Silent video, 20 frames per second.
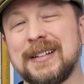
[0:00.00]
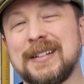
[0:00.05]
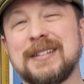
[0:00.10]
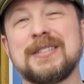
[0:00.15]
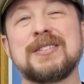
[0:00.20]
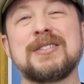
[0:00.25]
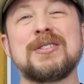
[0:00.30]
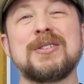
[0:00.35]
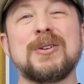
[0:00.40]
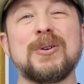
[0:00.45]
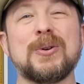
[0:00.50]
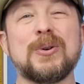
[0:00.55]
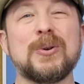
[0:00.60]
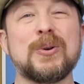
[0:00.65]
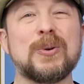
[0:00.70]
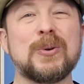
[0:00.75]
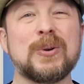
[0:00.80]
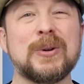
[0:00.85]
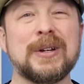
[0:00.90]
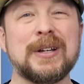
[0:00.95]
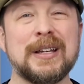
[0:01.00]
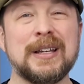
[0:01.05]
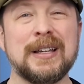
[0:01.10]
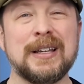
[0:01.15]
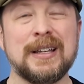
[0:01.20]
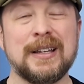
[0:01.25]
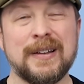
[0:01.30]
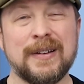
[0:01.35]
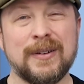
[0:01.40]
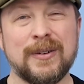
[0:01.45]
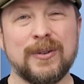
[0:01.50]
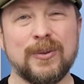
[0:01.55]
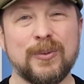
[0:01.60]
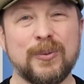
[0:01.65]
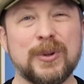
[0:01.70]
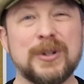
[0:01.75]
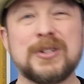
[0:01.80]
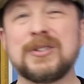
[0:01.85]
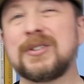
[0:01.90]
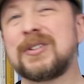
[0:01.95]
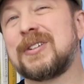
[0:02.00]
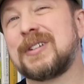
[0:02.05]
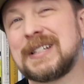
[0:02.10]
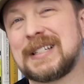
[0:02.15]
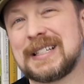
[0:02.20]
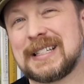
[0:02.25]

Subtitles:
So what you're going to